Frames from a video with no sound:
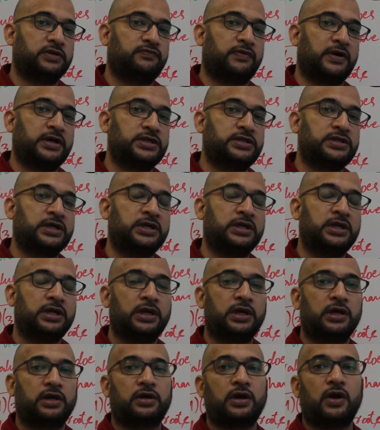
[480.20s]
the function
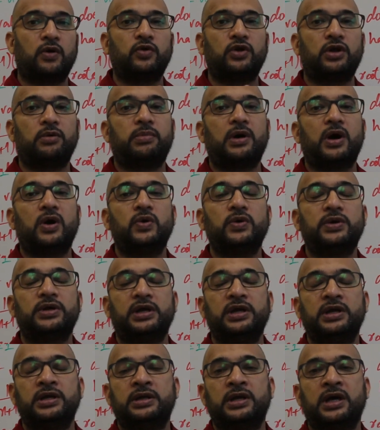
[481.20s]
roundabout
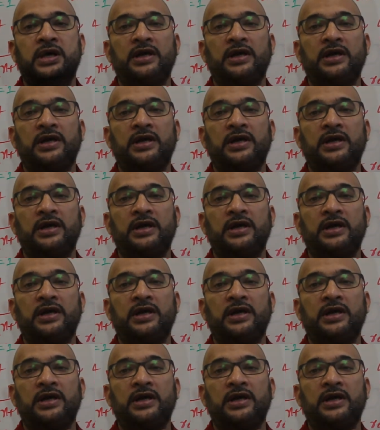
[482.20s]
in